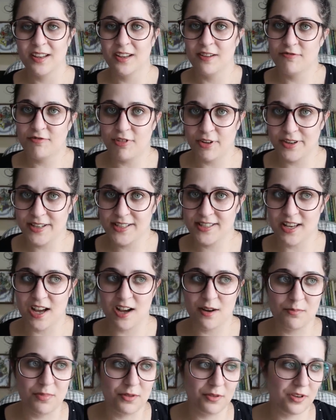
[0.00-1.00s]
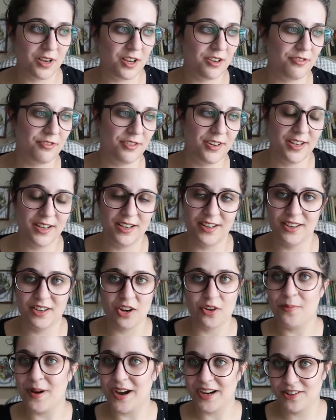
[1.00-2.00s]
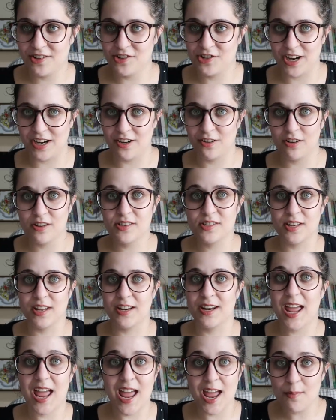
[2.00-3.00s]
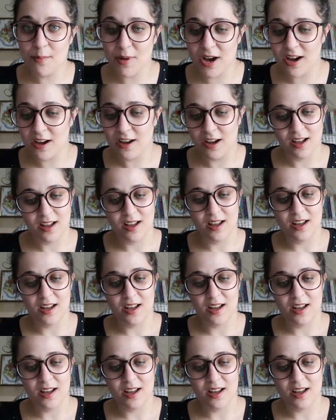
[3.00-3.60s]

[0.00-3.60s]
For example, if we go back to Jane Austen, Emma